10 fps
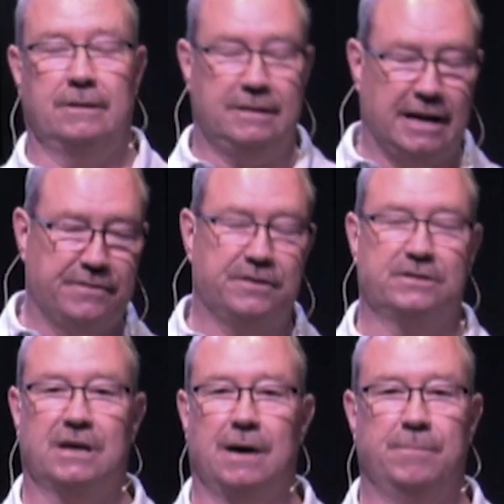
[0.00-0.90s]
Death
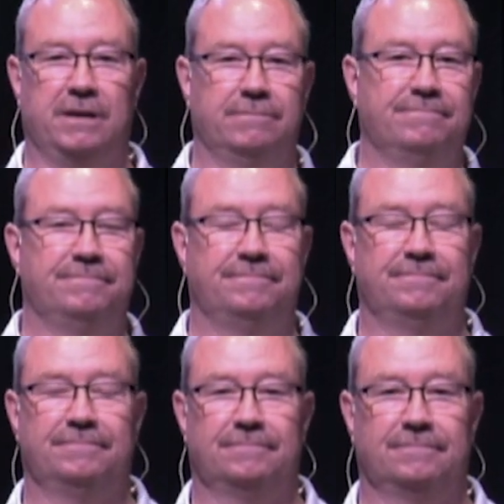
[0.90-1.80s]
is coming
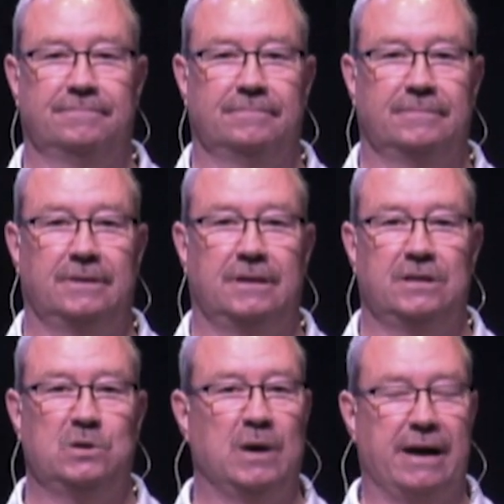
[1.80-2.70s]

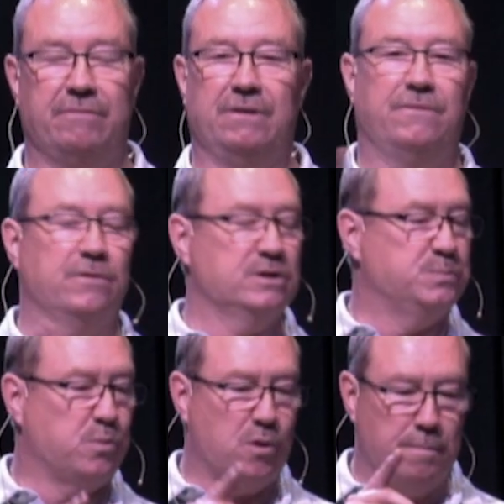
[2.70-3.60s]
to every
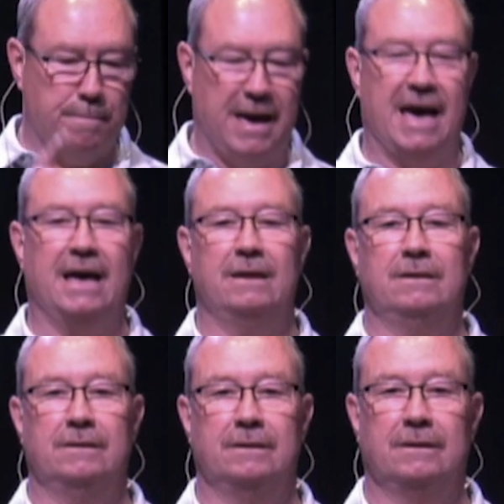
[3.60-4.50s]
firstborn man